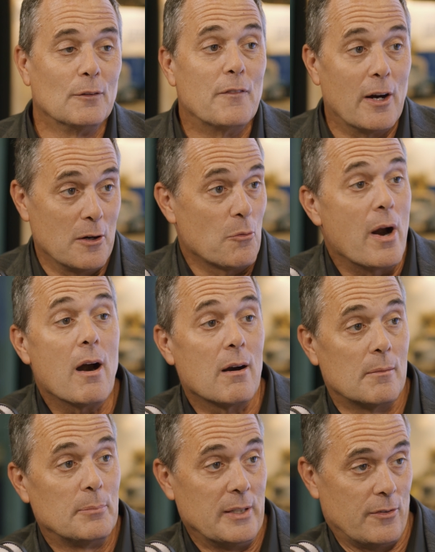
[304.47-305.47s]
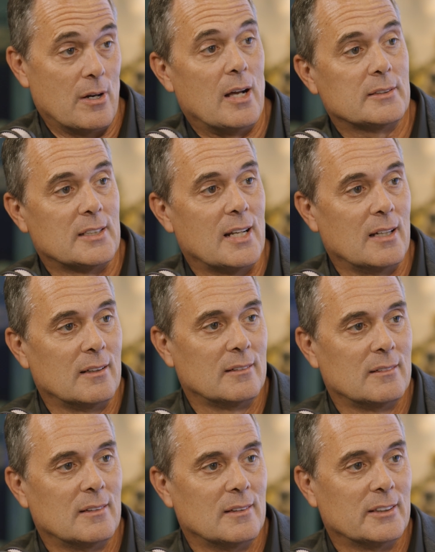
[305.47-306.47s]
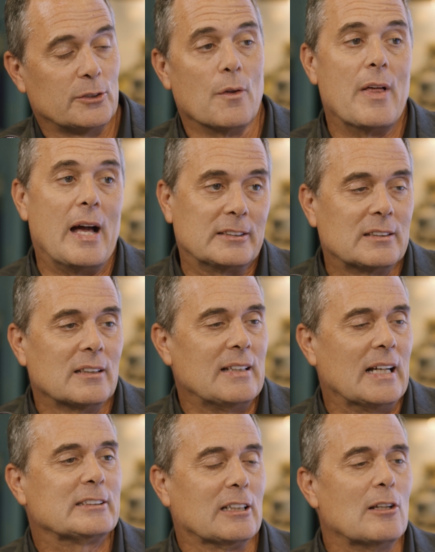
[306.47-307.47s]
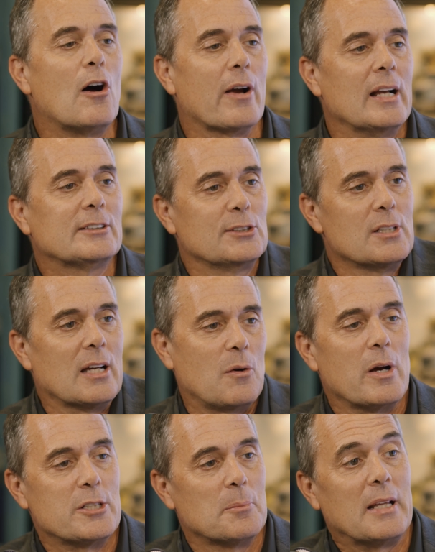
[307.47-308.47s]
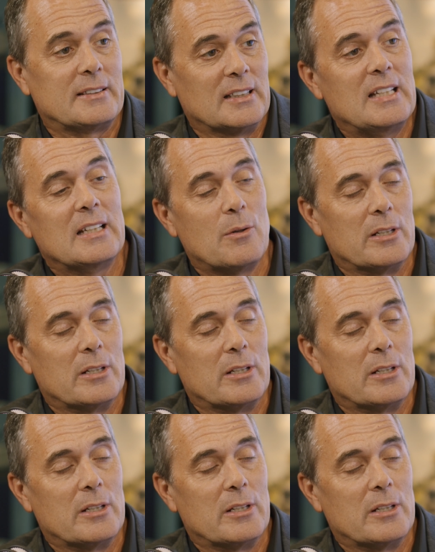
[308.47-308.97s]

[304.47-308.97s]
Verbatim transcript: still very rare, believe it or not, today. Yeah. So that's the that's the long answer to that question, but that's a key